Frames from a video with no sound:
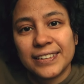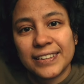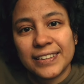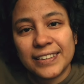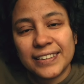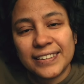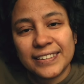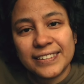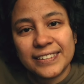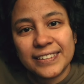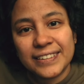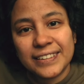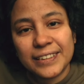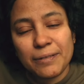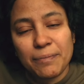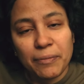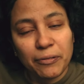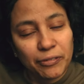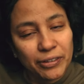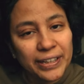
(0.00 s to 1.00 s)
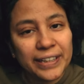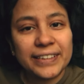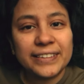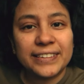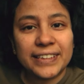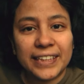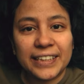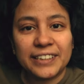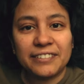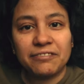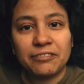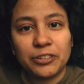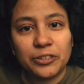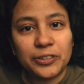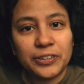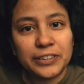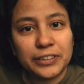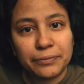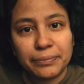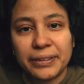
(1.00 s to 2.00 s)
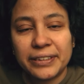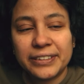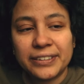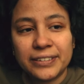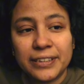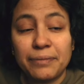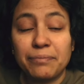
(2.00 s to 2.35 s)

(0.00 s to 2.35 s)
and I'm really excited for Christmas.